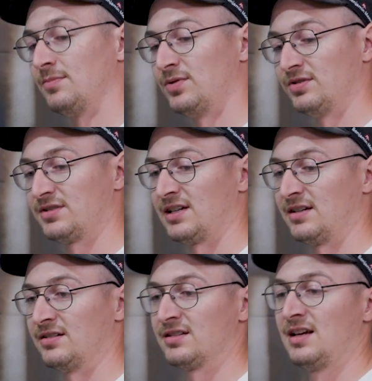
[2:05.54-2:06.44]
the pole
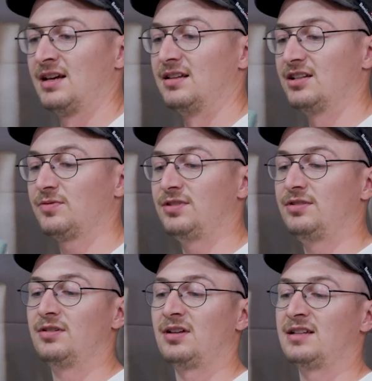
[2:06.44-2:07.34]
sanders. This one
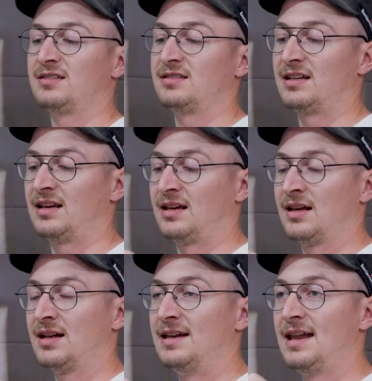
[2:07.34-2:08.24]
utilizes a
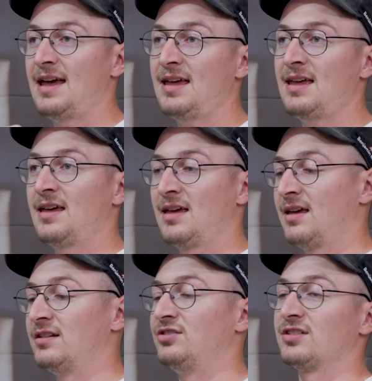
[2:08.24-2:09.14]
net
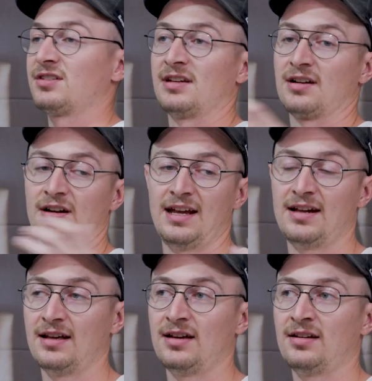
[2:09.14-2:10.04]
just like our
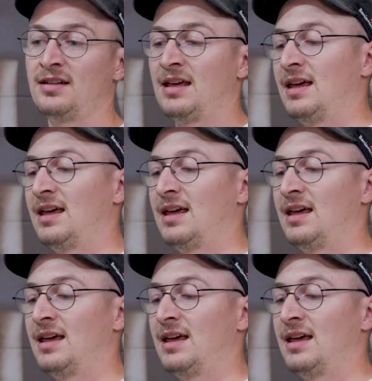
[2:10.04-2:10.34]
handheld,